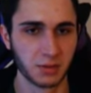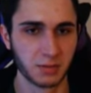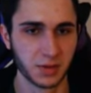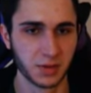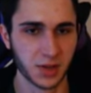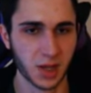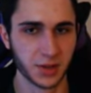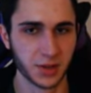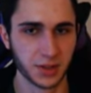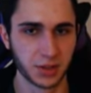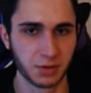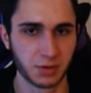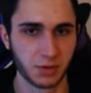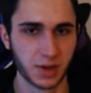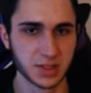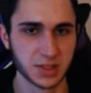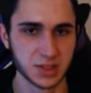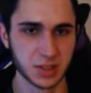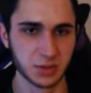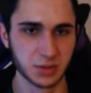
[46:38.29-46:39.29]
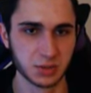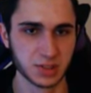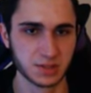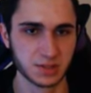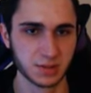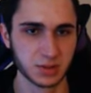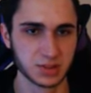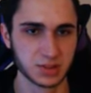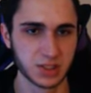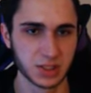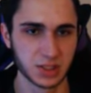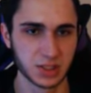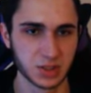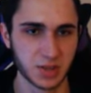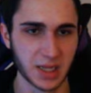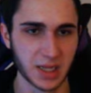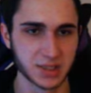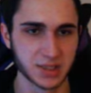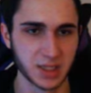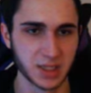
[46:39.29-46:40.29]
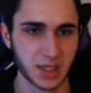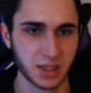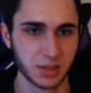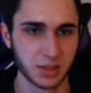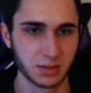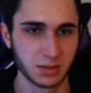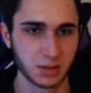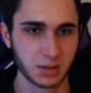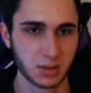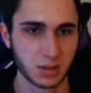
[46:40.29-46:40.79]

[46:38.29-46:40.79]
with all the crazy cruise boosting strats that I do